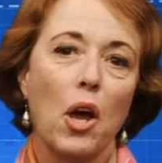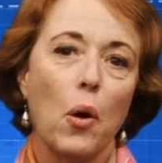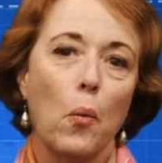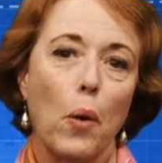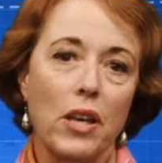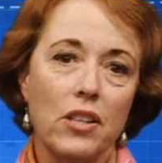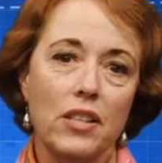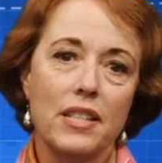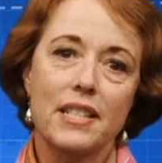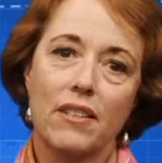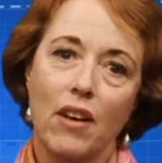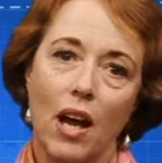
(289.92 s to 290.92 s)
When you
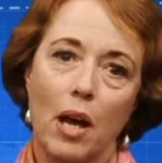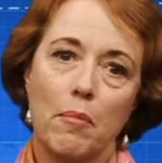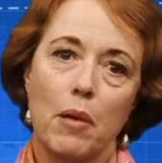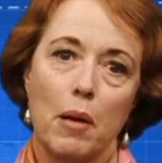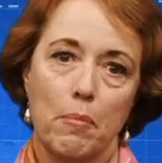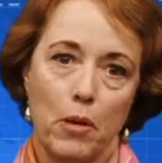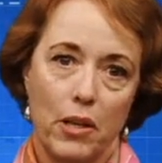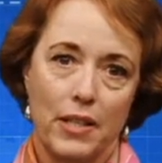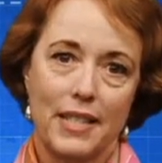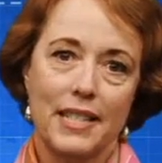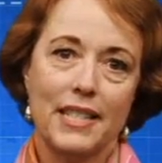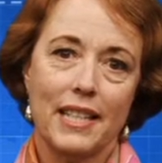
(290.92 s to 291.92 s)
describe a
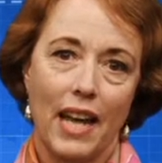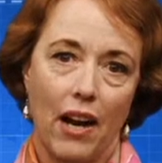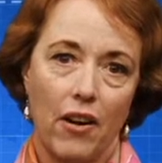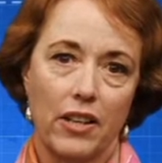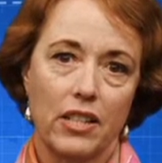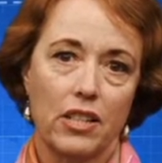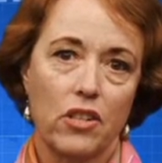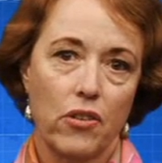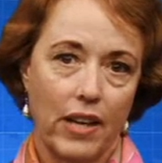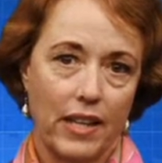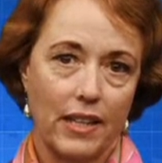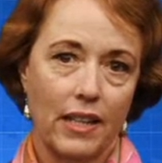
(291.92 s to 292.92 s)
person's character
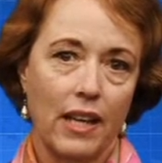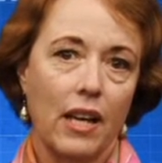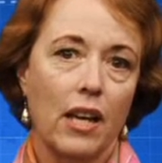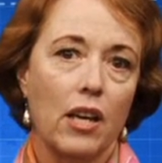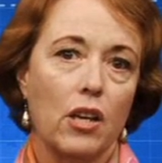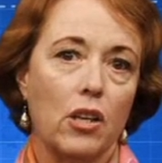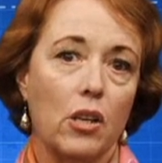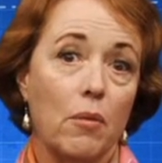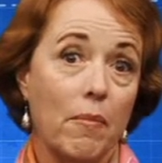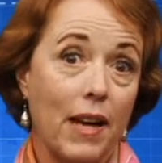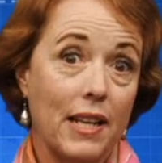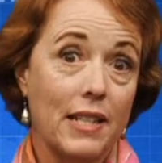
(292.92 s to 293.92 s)
trait, you
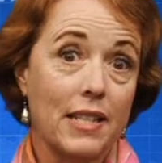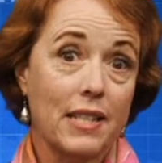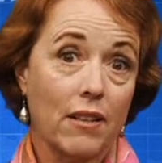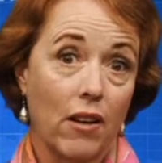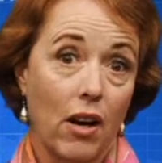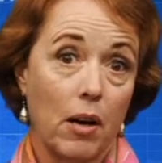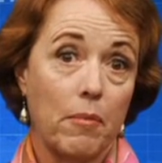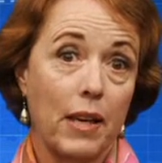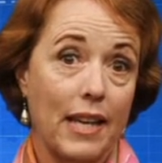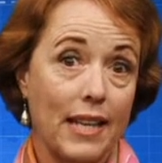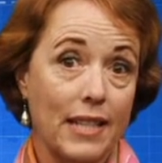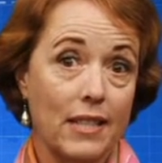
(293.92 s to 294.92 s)
may describe
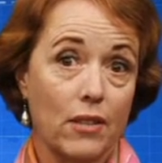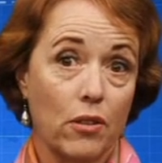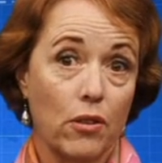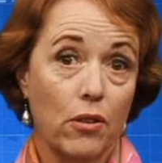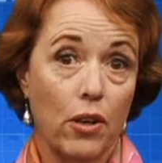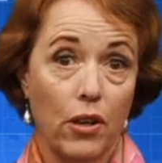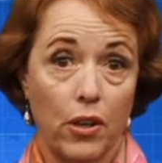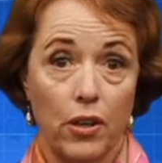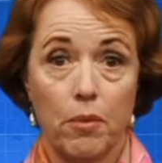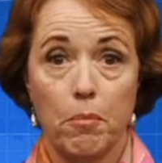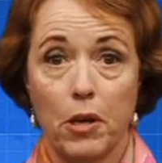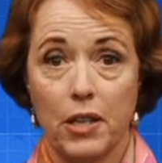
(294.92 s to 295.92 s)
his or her
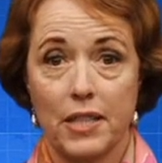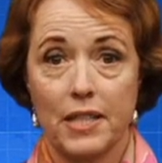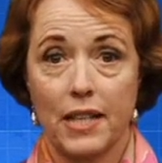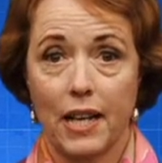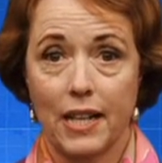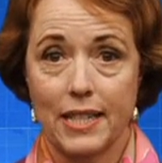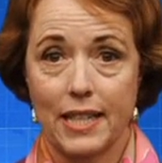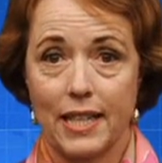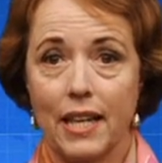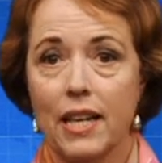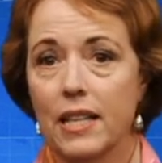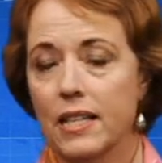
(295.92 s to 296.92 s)
personality,
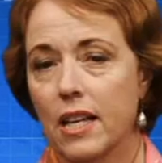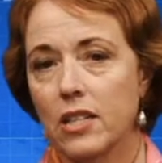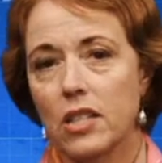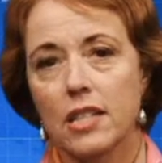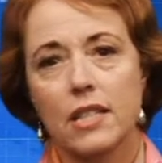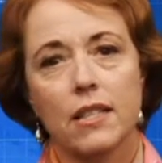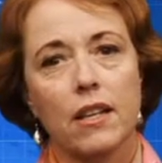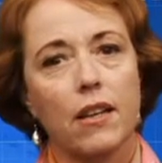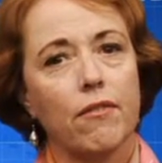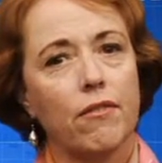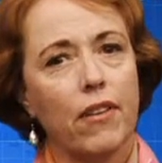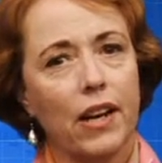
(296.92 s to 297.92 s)
such as
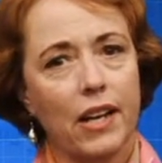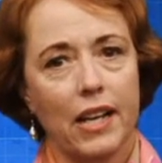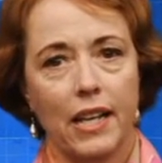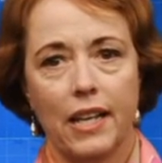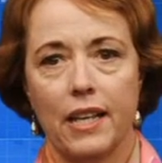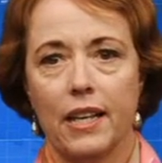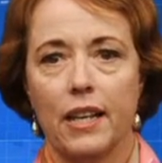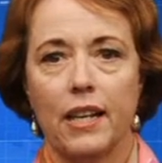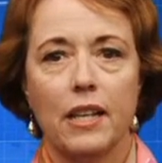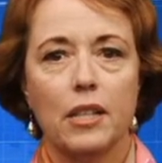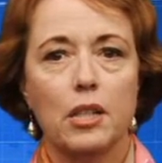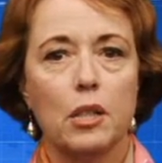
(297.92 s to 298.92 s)
friendly,
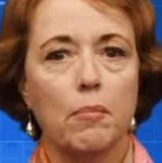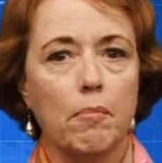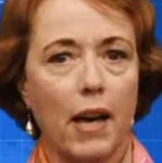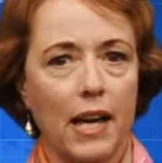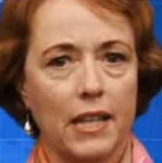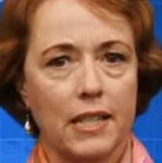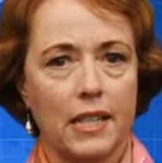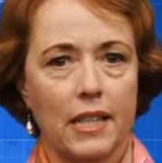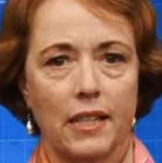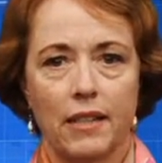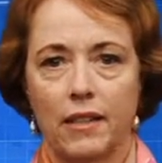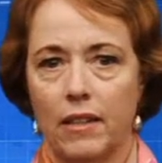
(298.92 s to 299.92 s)

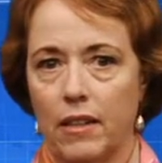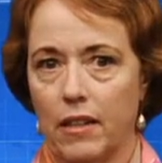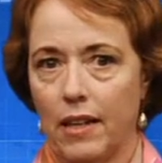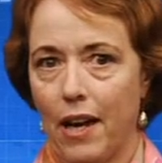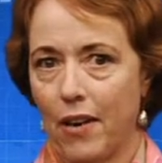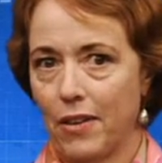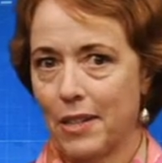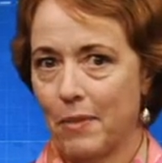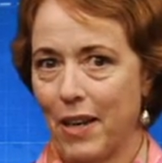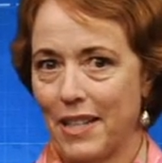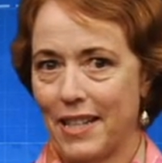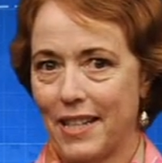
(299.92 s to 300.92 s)
demanding,
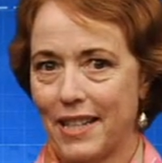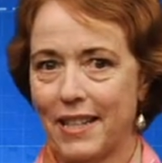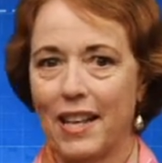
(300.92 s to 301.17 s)
charismatic,